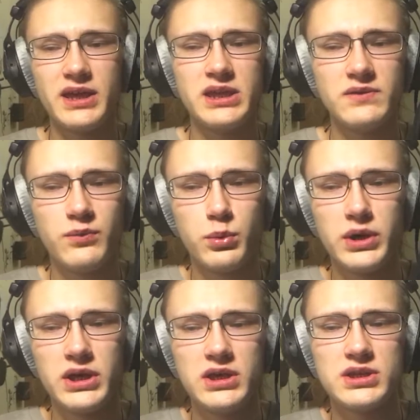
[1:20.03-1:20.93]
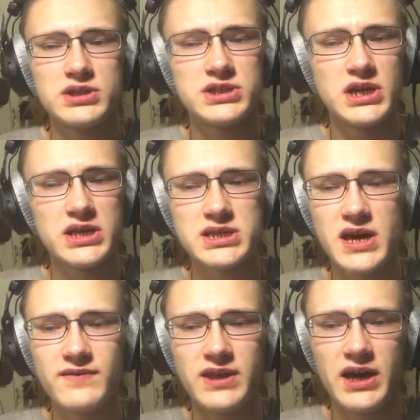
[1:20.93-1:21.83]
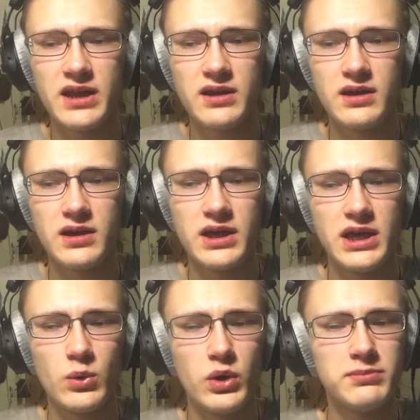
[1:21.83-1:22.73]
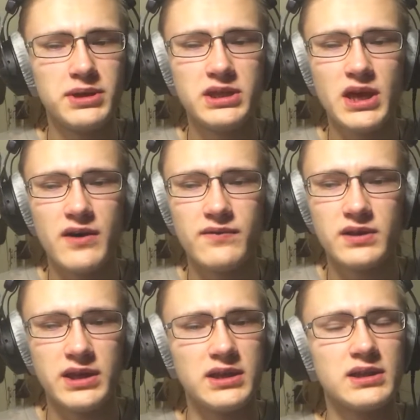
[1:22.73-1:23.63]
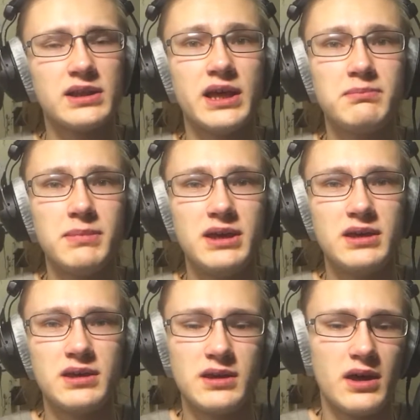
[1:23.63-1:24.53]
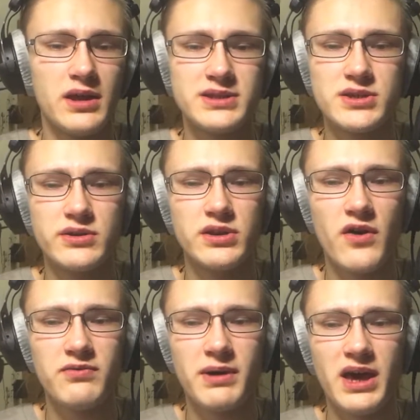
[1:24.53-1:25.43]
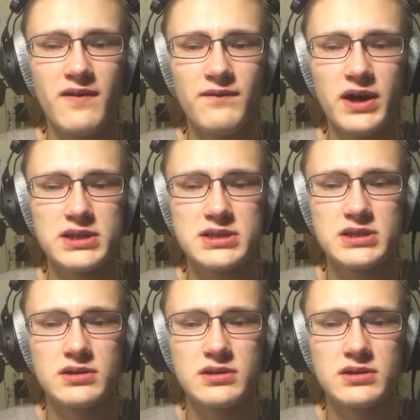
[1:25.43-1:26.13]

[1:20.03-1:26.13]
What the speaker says: if we just have that, it won't be enough. Let me turn off my effects.